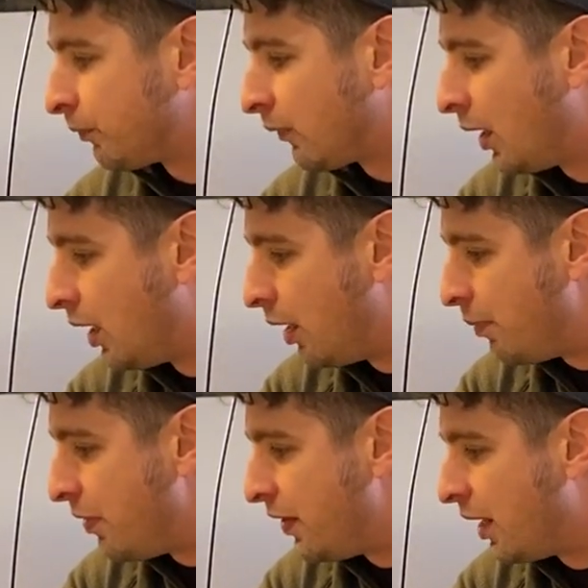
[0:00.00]

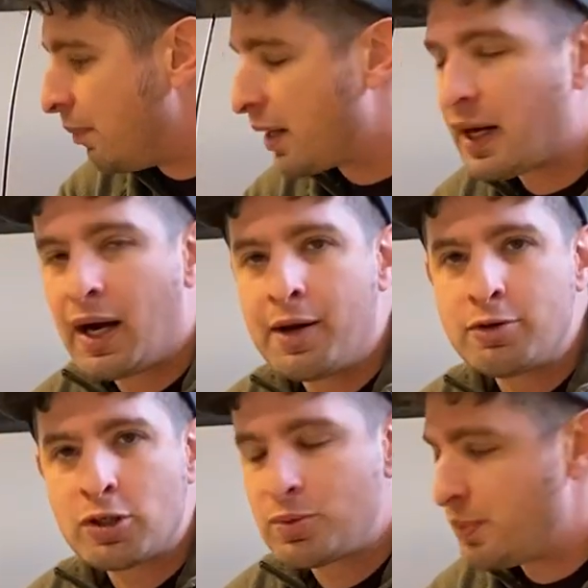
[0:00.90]
And then I make a height
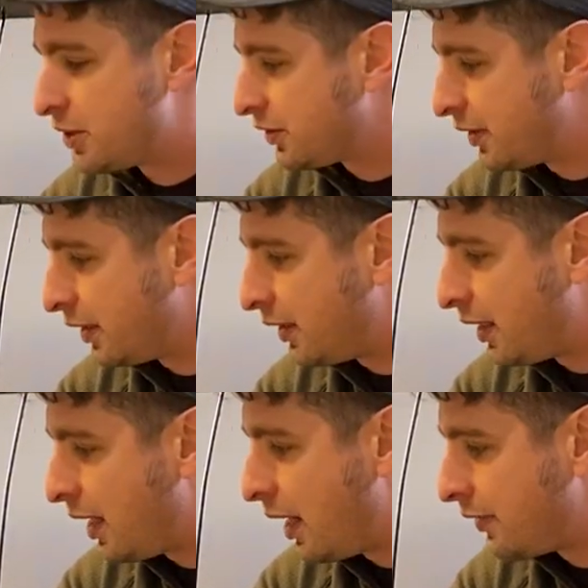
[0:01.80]
adjustment based on
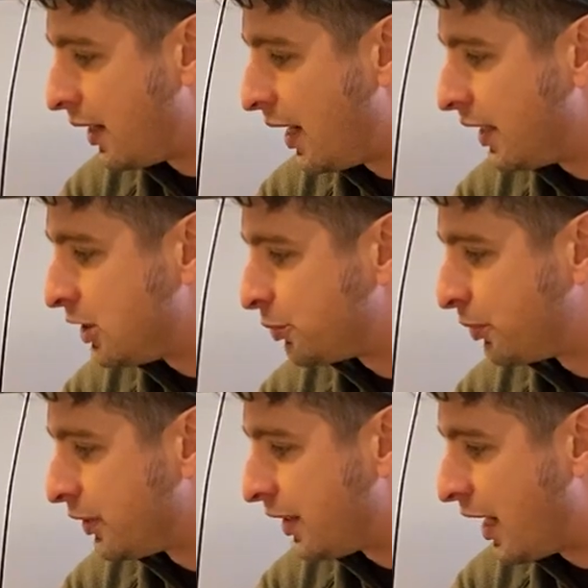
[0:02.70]
that. The height is
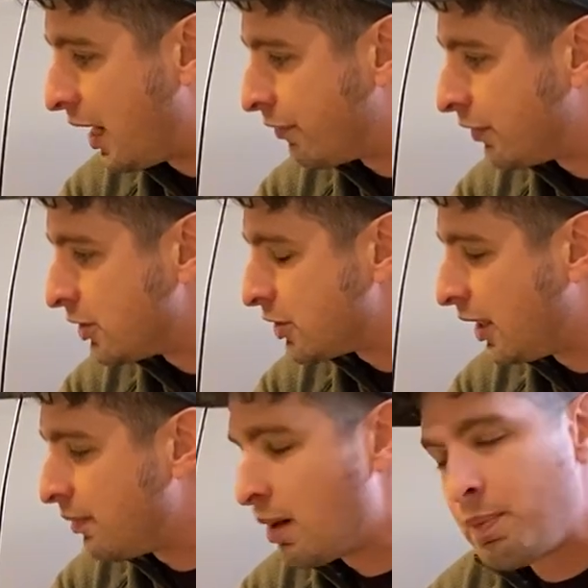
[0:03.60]
pretty average. The
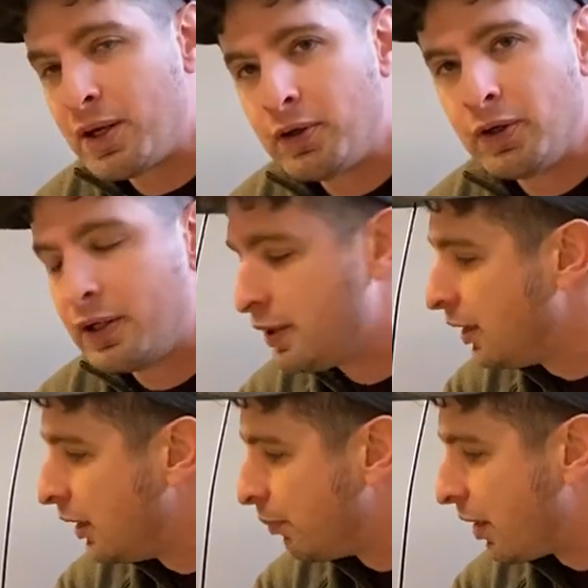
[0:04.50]
height might be good,
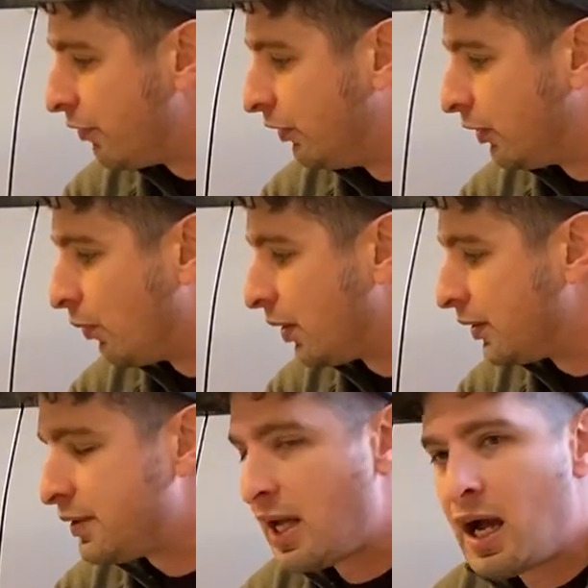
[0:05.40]
but I really want to
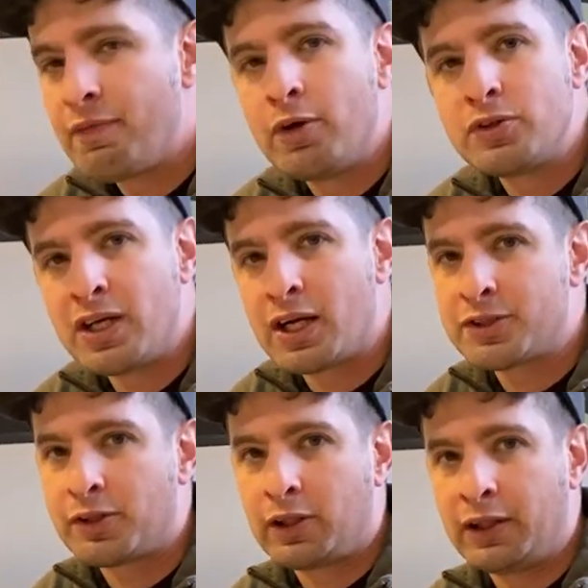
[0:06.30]
have those
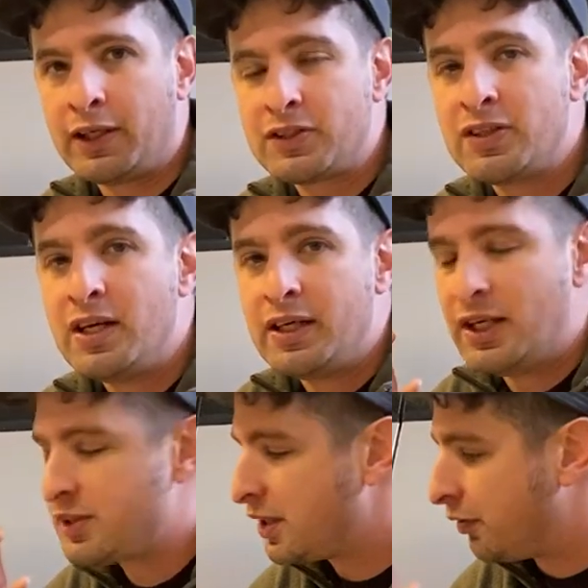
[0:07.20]
extra clicks. It's
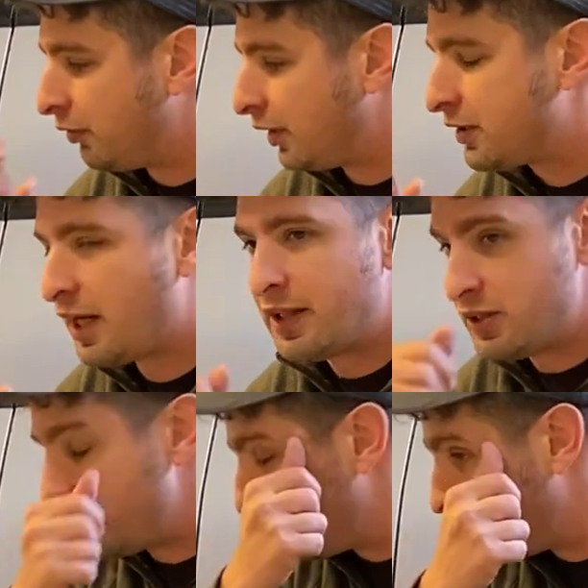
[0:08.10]
going to really tighten the
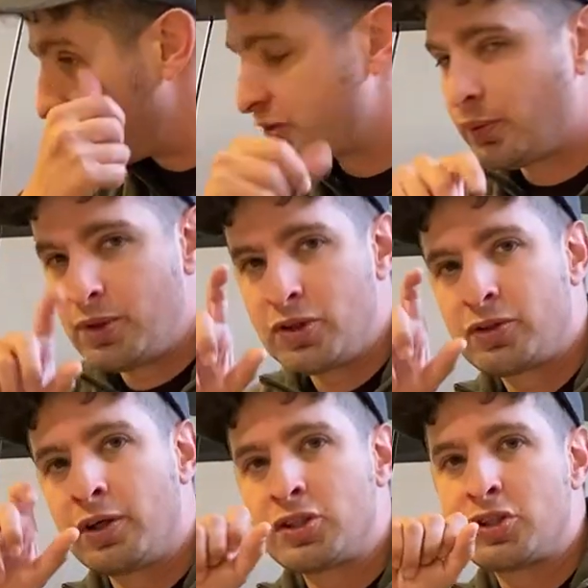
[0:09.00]
zero. So when you
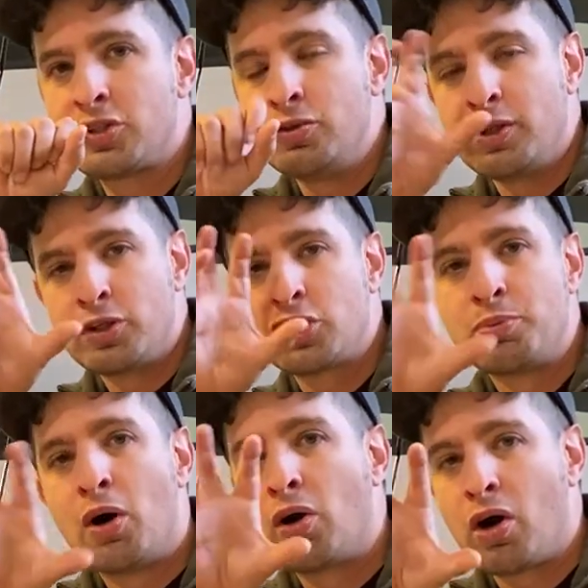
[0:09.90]
start shooting the
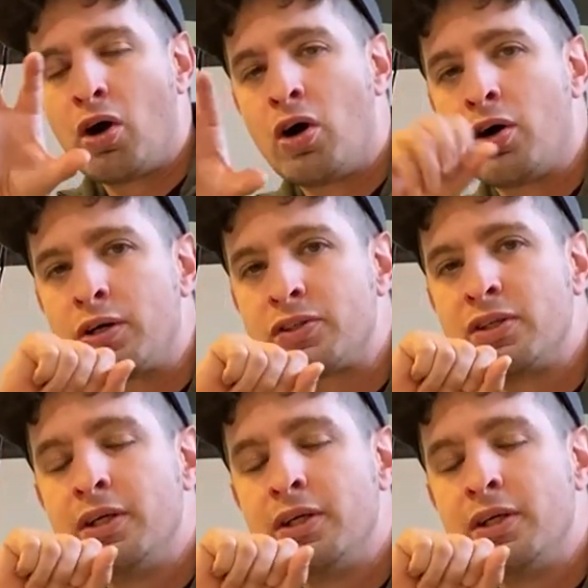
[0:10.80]
small gongs